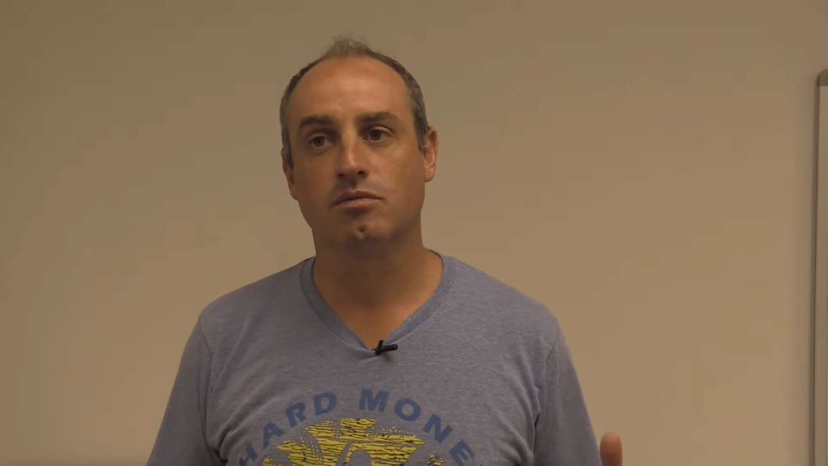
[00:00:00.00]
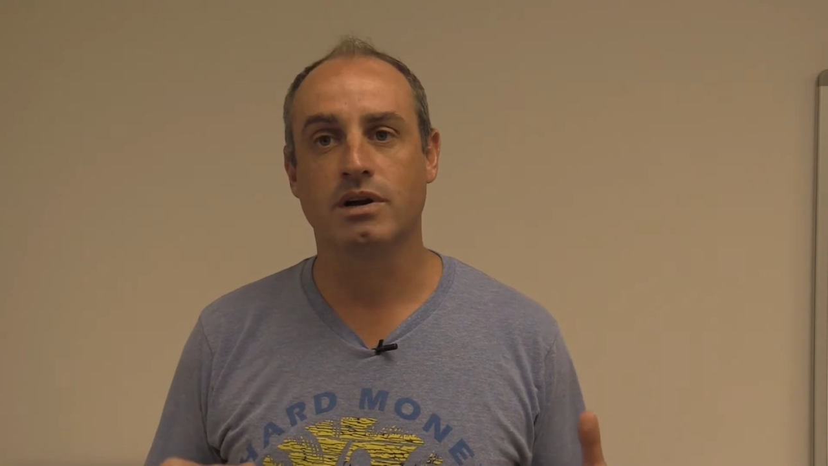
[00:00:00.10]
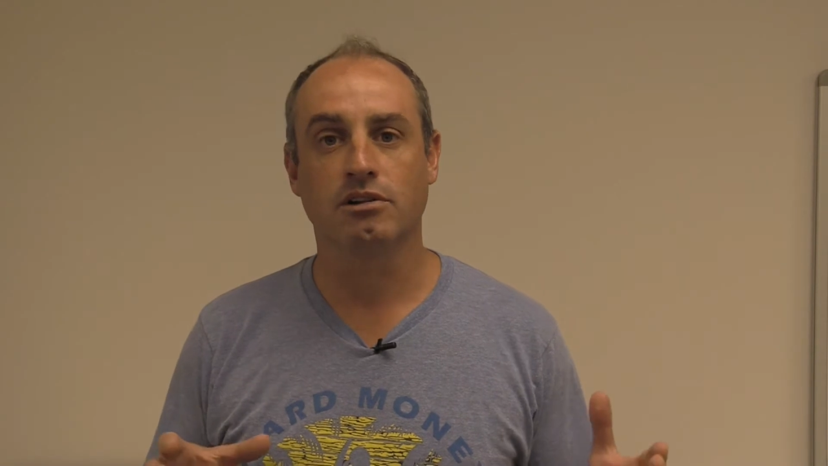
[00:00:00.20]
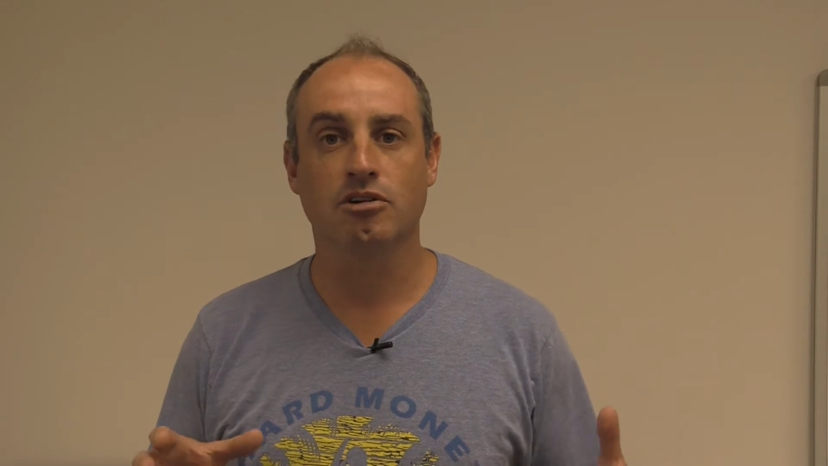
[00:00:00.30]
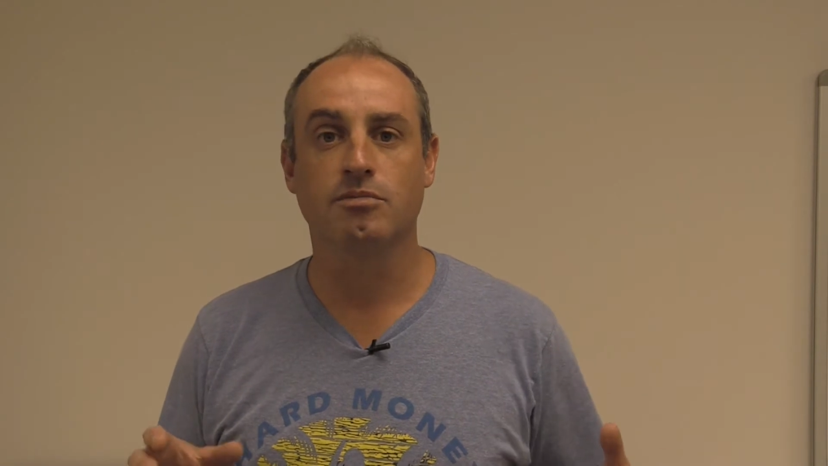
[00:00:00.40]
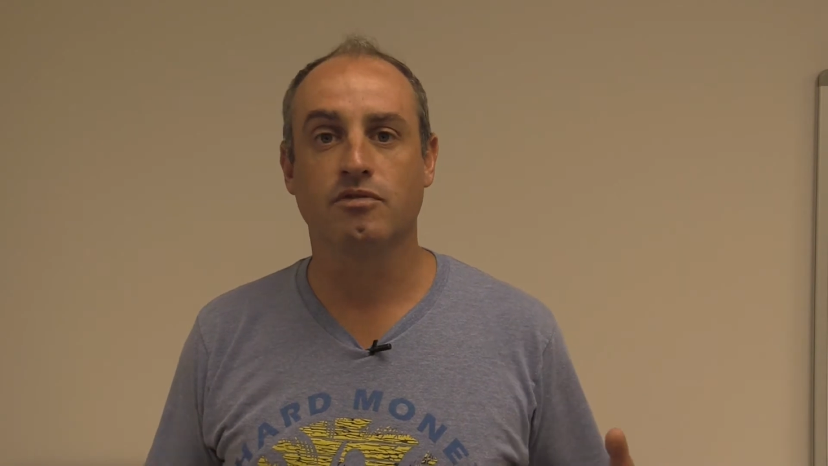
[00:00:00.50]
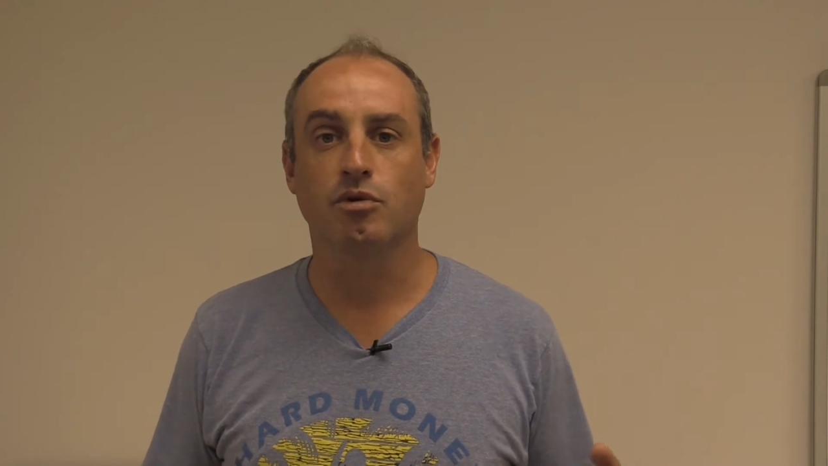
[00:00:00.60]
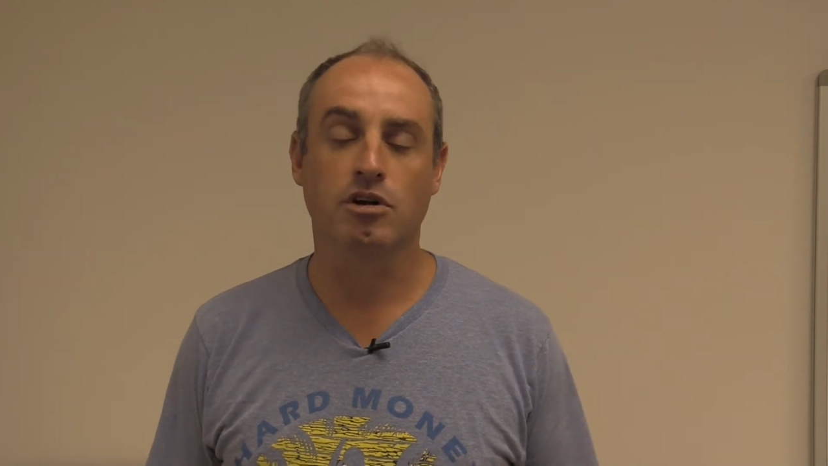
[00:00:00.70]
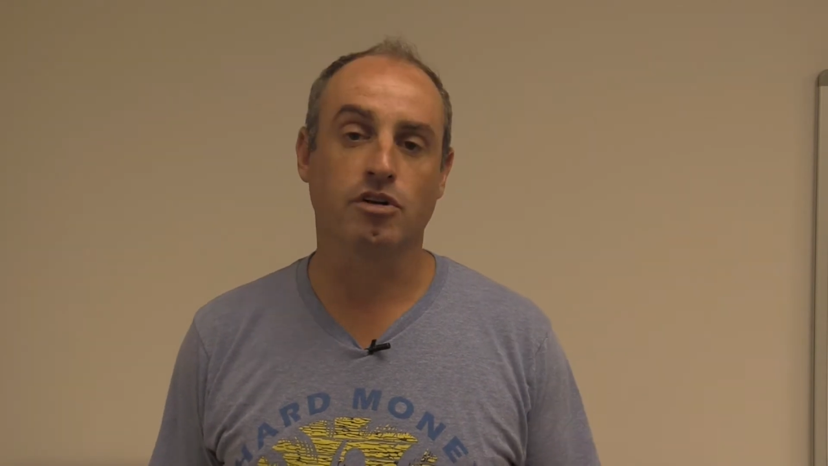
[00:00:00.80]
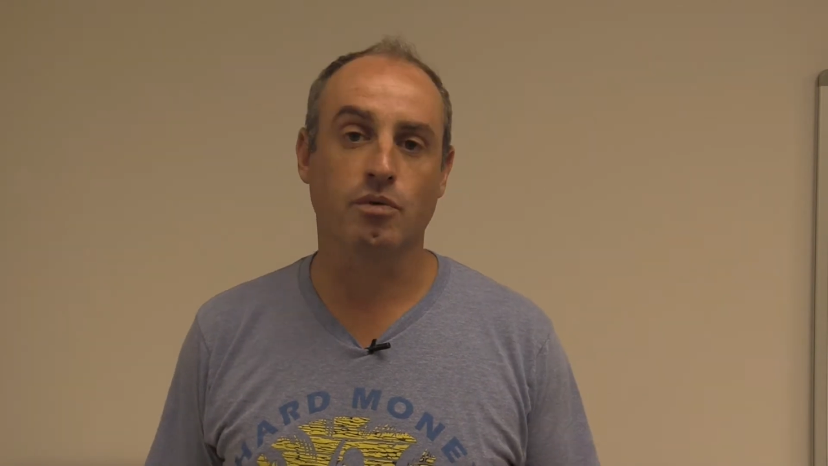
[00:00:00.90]
written a loan
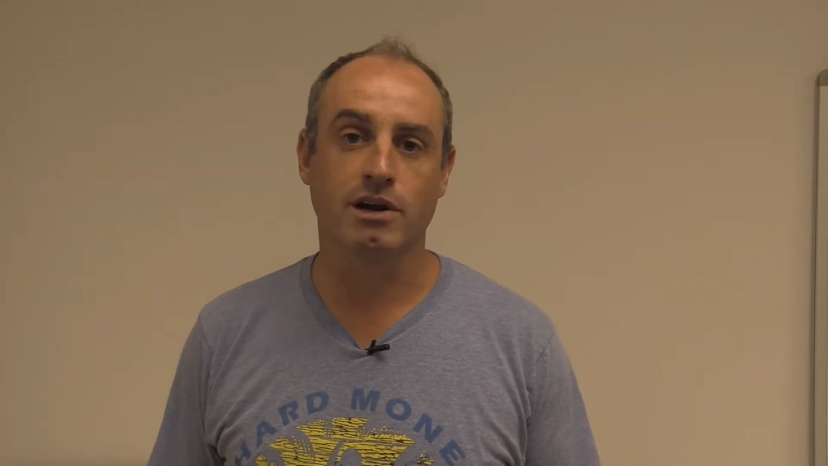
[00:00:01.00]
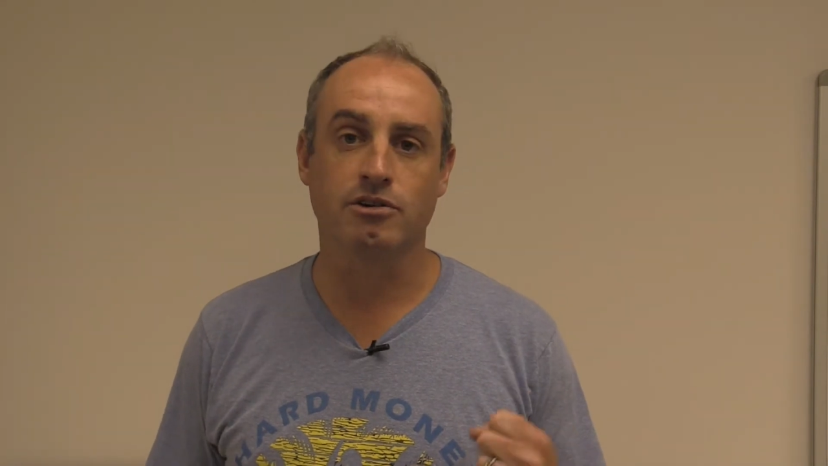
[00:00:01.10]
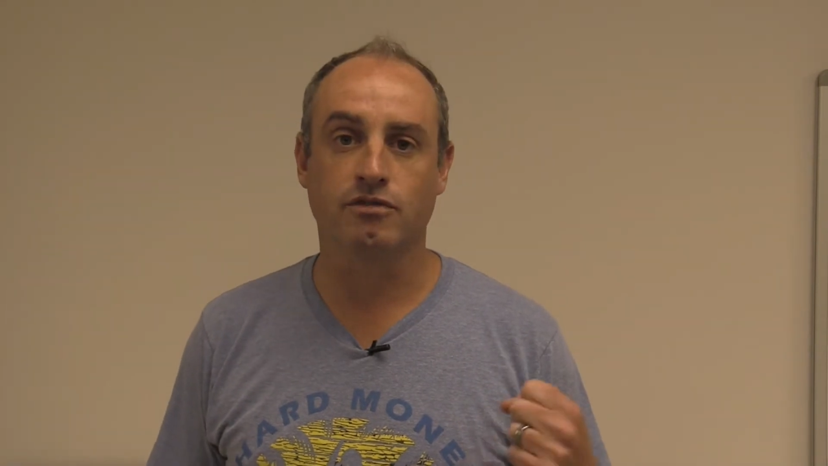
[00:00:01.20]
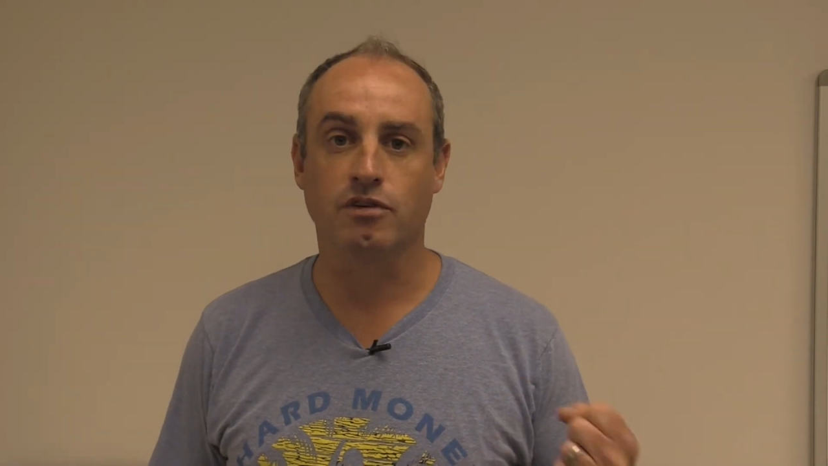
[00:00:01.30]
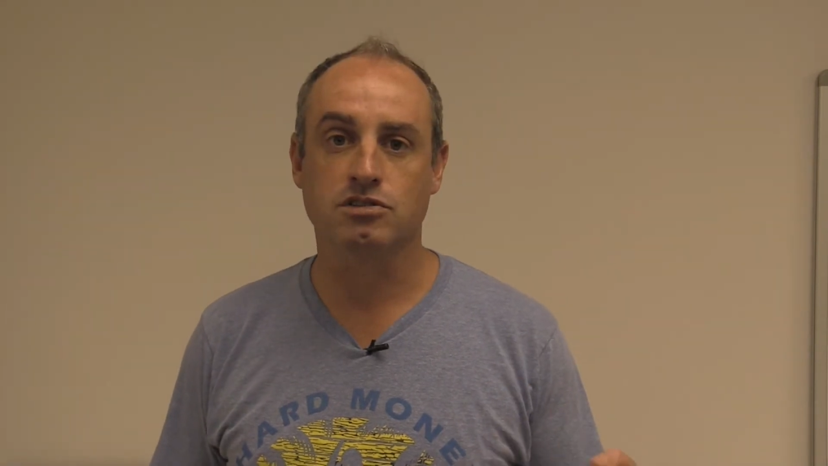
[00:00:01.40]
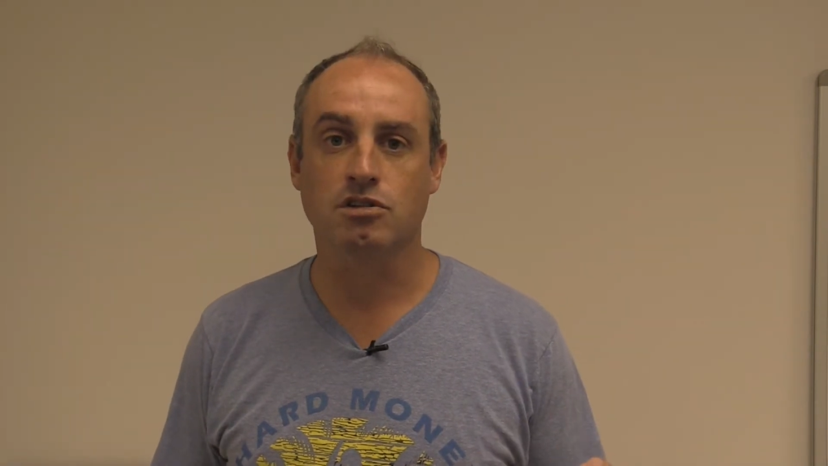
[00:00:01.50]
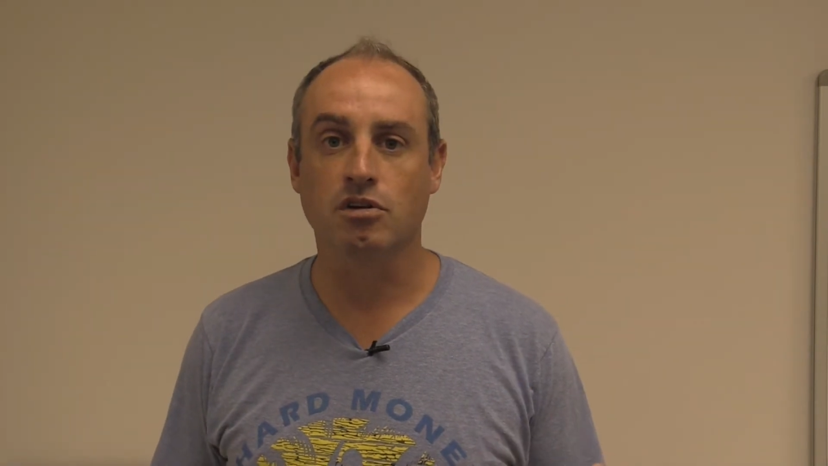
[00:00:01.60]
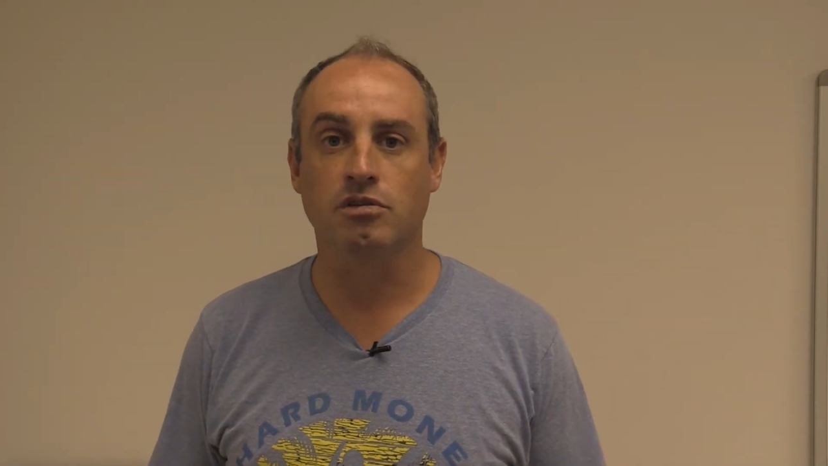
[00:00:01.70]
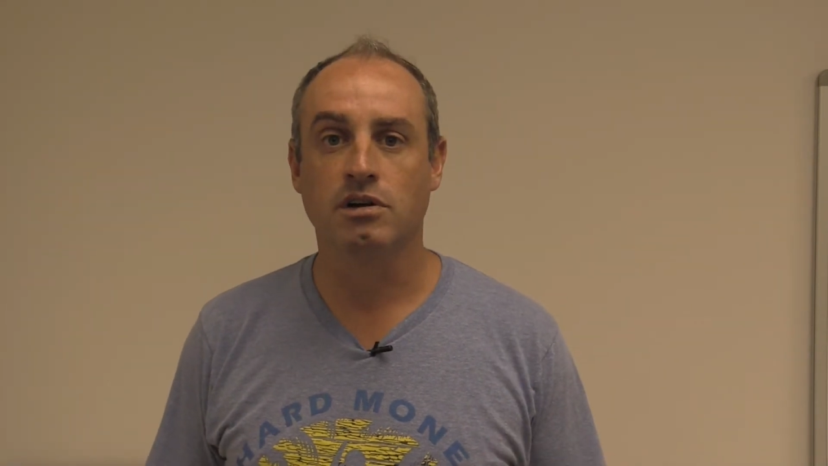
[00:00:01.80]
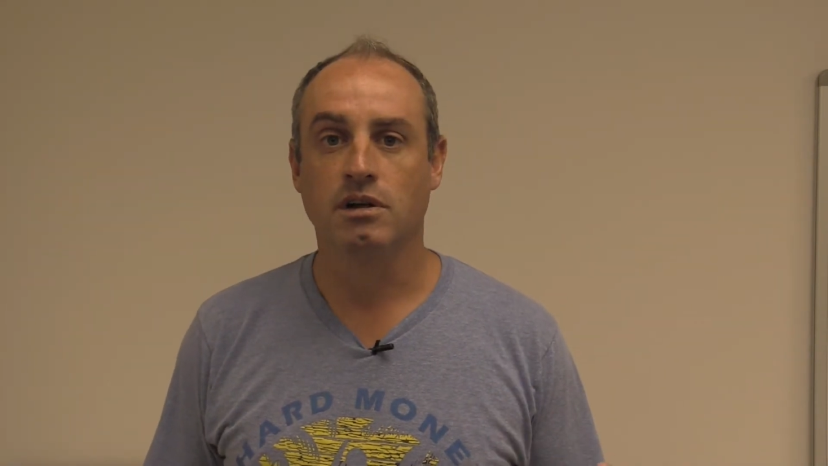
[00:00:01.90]
before, you're writing your first
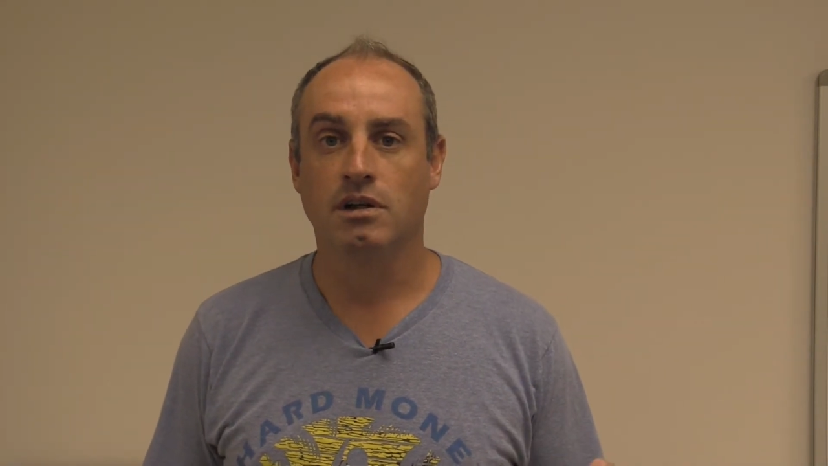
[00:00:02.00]
loan